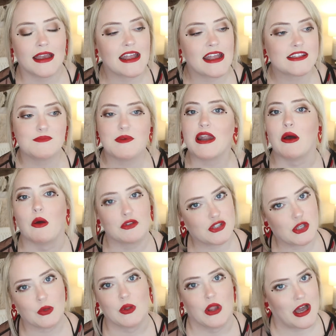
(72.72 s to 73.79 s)
it's been
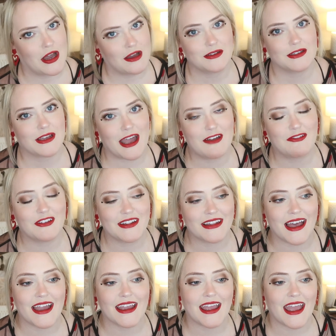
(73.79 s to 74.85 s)
too long, I feel
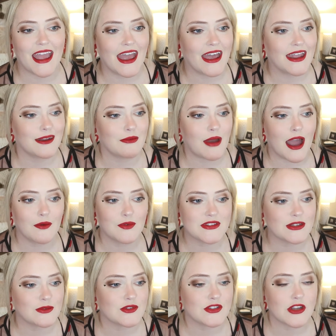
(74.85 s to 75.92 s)
like, and
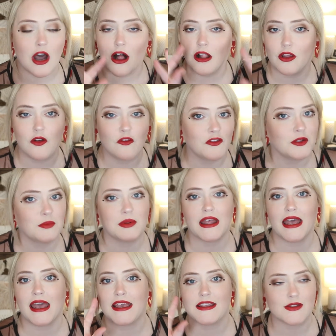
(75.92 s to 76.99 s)
it was all over the
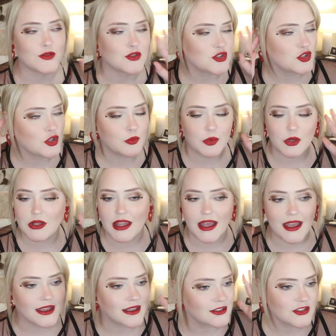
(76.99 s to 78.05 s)
place. I was super
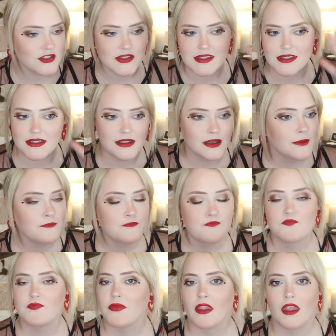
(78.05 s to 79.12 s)
like just
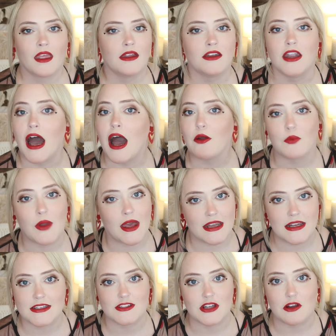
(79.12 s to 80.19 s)
not
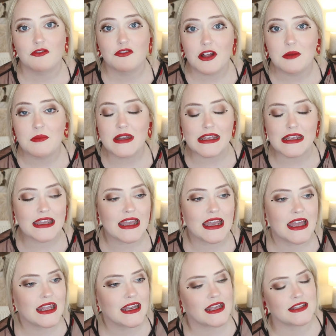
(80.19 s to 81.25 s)
ready to start filming
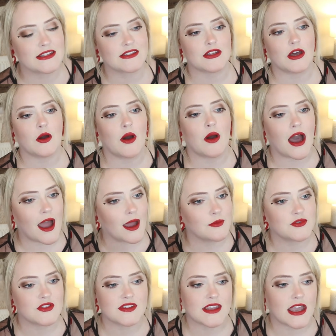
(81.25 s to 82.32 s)
again, and so
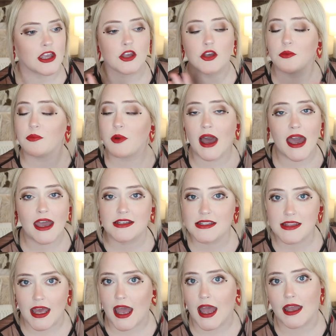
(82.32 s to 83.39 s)
I'm just saying goodbye
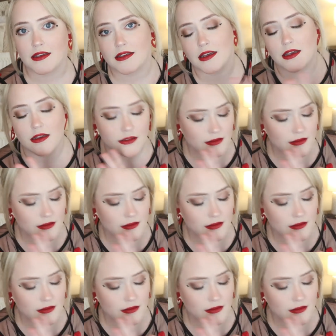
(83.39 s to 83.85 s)
to that.